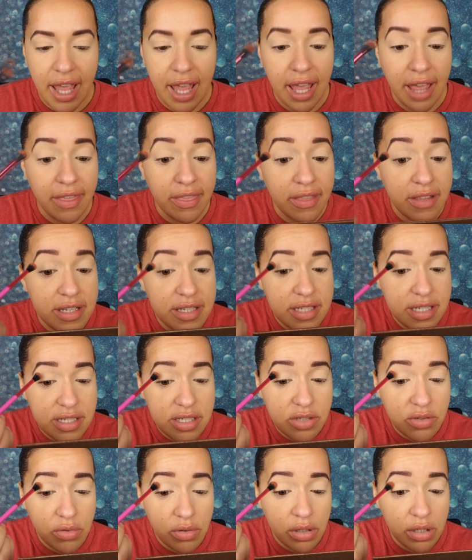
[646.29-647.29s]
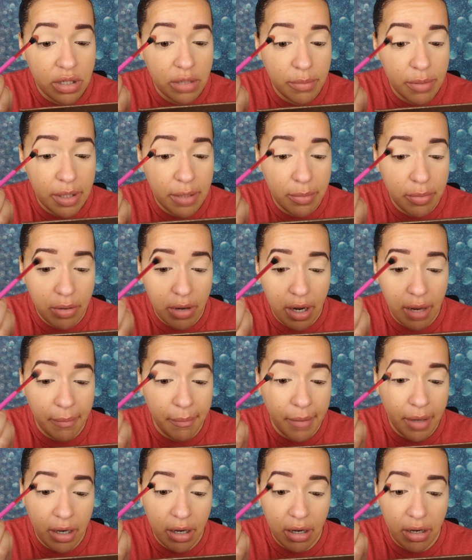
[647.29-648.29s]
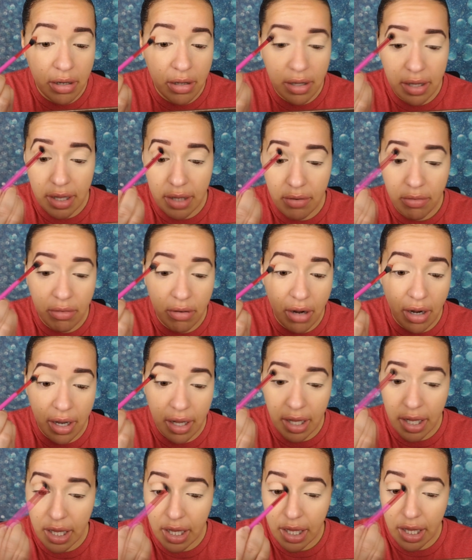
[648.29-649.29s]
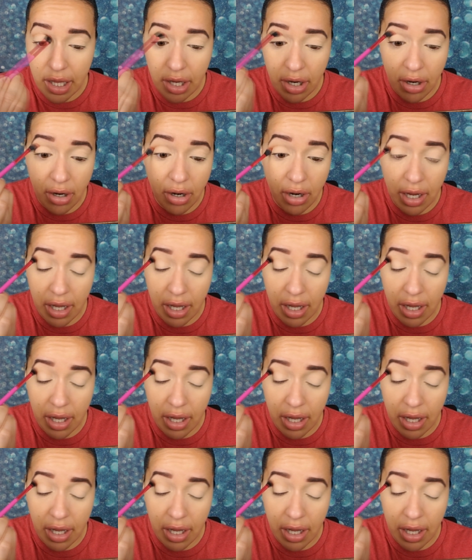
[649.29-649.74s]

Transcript: And this is going to be primarily right here